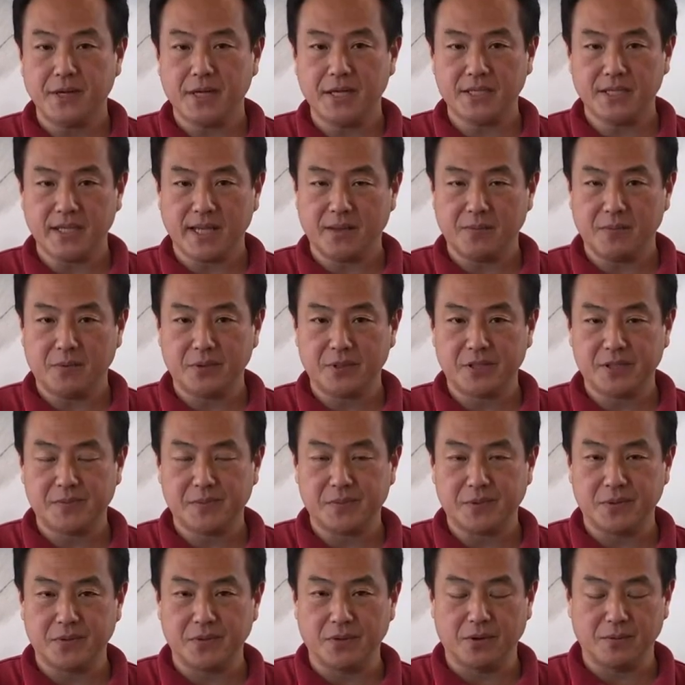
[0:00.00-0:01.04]

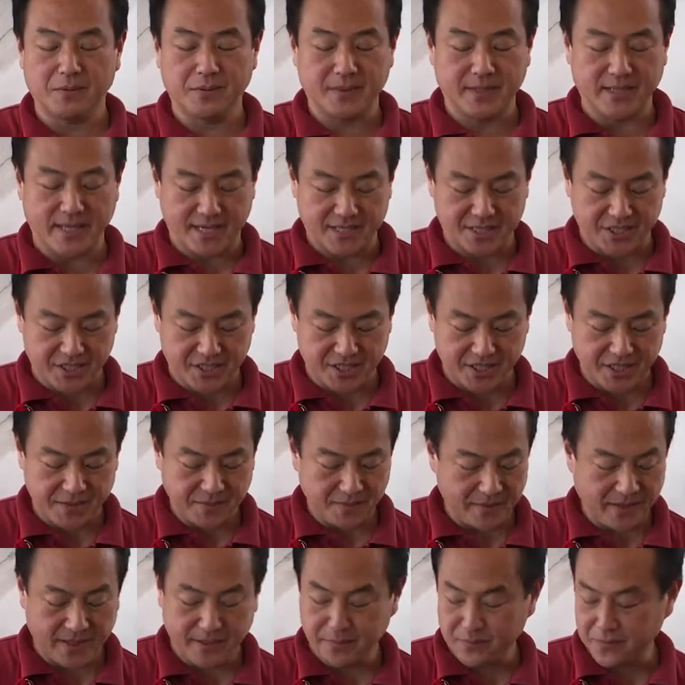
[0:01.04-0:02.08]
tablespoons of dashi
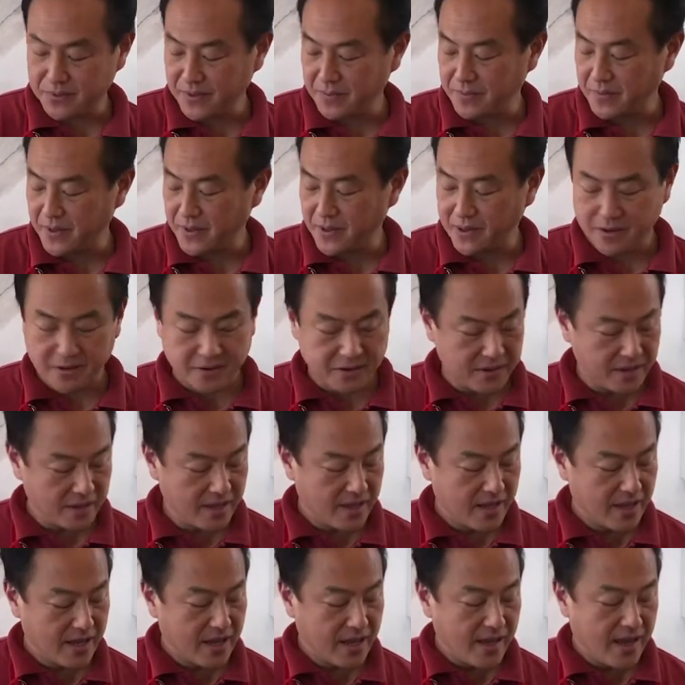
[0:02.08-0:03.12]
I prepared,
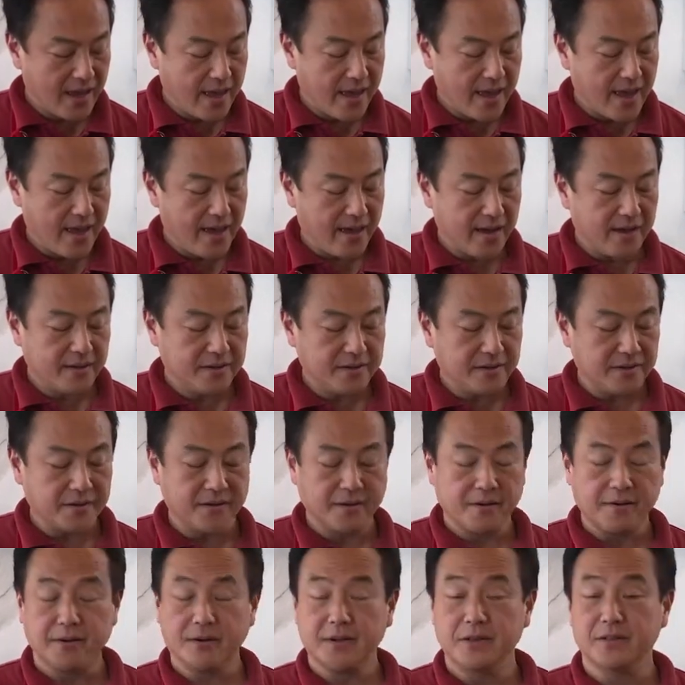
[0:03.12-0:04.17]
and
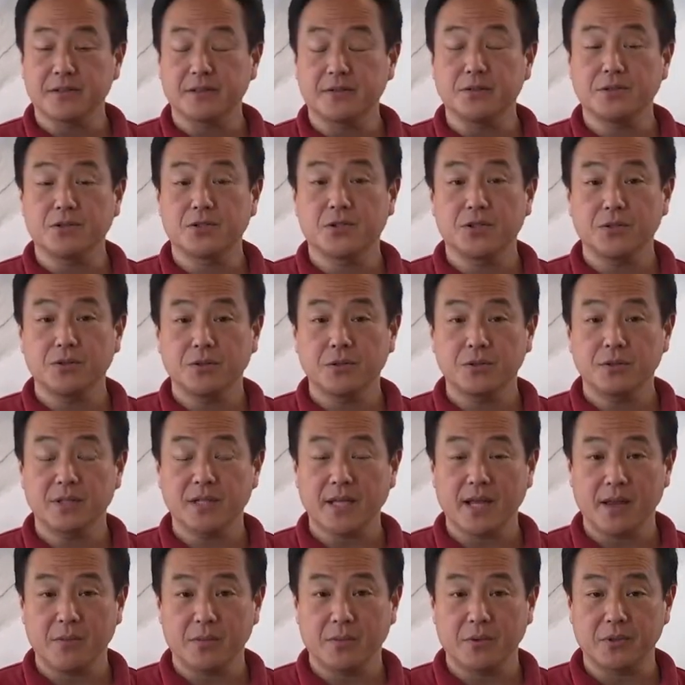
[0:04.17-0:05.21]
here is 2
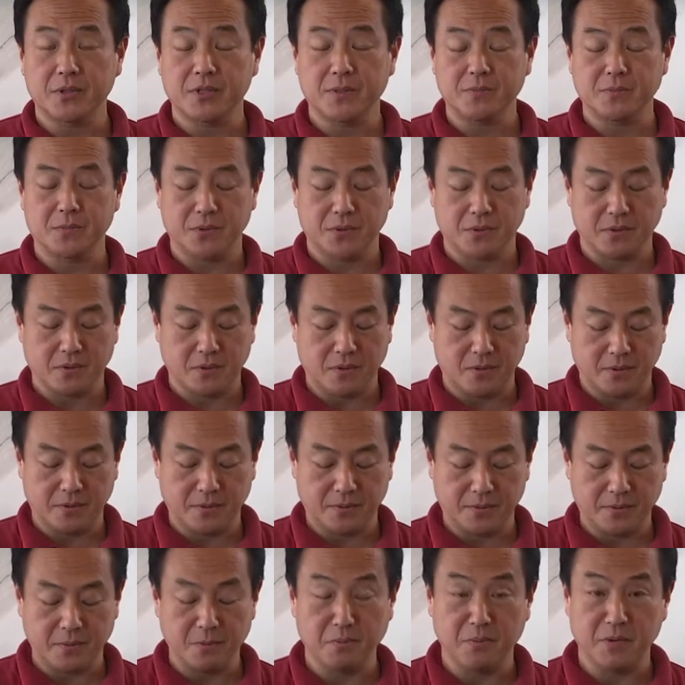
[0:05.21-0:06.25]
tablespoons of
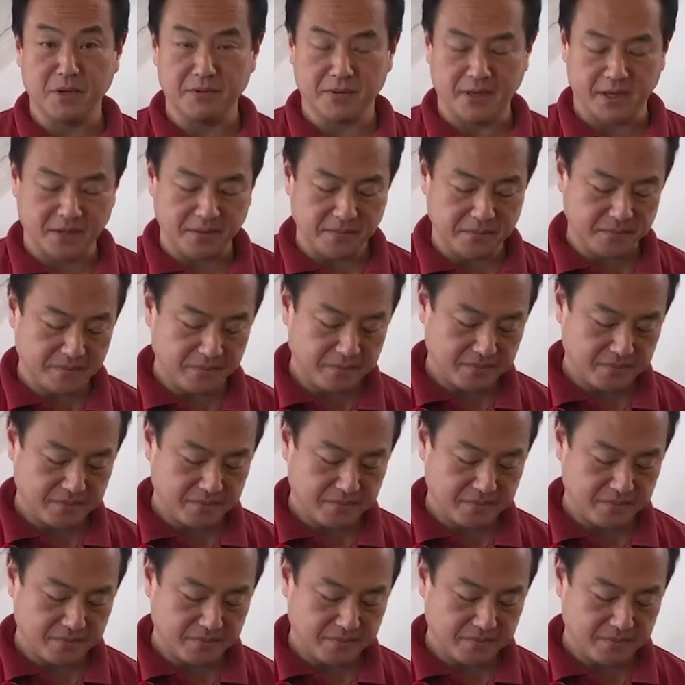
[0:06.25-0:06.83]
mirin,